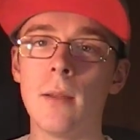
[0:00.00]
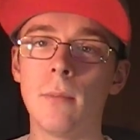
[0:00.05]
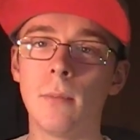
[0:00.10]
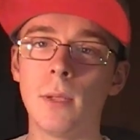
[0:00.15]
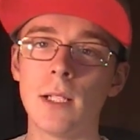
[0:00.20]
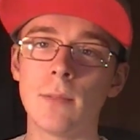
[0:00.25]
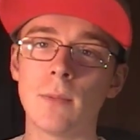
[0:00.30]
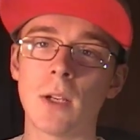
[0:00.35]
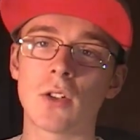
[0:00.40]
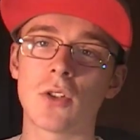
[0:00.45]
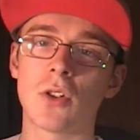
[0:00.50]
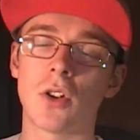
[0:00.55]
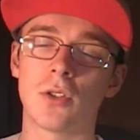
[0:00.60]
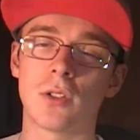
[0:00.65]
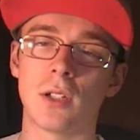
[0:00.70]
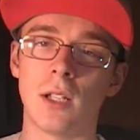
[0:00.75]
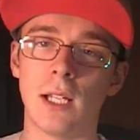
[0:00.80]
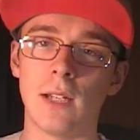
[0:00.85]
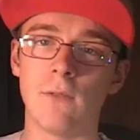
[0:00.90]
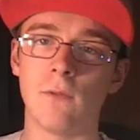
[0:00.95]
please make sure
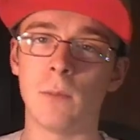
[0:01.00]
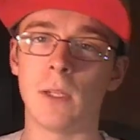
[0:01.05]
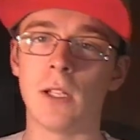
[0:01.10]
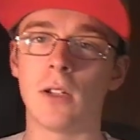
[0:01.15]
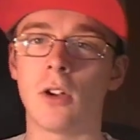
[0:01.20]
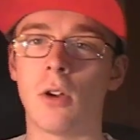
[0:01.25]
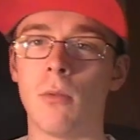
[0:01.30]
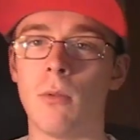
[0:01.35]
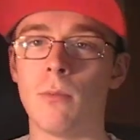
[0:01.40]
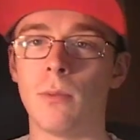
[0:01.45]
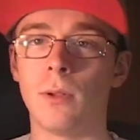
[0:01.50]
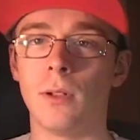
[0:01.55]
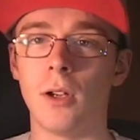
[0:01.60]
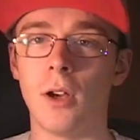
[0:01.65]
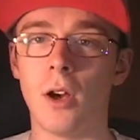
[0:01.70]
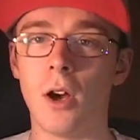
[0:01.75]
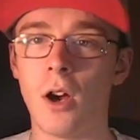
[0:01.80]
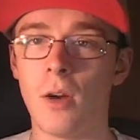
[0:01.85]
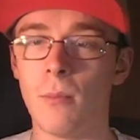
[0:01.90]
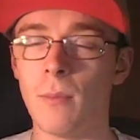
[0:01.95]
to leave them in the comment
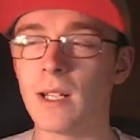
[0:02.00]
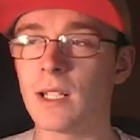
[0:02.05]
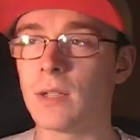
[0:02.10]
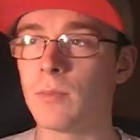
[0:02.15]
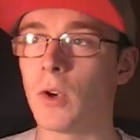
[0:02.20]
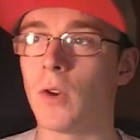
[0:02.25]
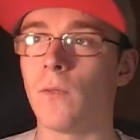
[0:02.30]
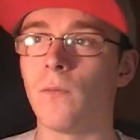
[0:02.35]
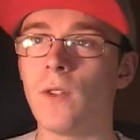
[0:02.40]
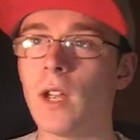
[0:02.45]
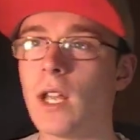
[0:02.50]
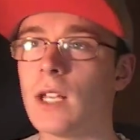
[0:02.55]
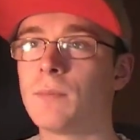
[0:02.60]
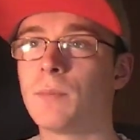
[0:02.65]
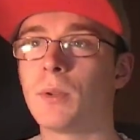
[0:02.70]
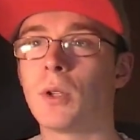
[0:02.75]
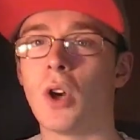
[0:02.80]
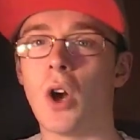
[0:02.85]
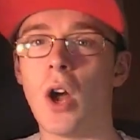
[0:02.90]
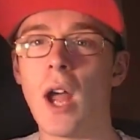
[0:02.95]
below or message me on
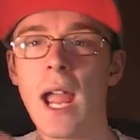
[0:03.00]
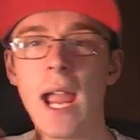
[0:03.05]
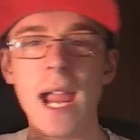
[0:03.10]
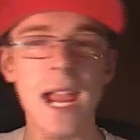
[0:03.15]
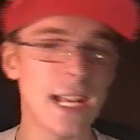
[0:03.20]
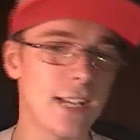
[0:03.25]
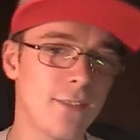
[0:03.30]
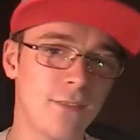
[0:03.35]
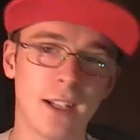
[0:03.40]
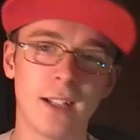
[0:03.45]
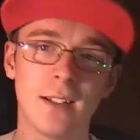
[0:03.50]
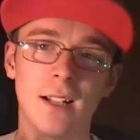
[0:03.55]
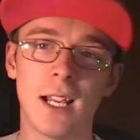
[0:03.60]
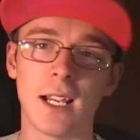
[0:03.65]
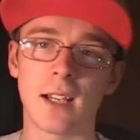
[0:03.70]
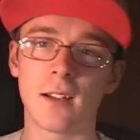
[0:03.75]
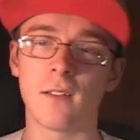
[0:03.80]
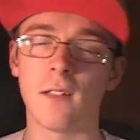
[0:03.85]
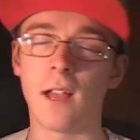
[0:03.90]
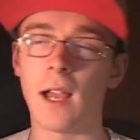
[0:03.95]
Facebook or anything
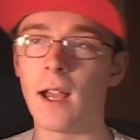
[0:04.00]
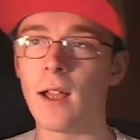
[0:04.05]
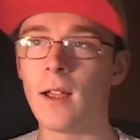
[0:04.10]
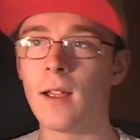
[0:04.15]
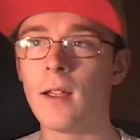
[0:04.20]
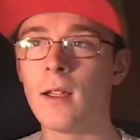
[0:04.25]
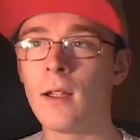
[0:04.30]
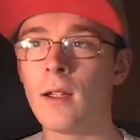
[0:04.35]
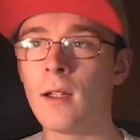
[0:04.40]
like that.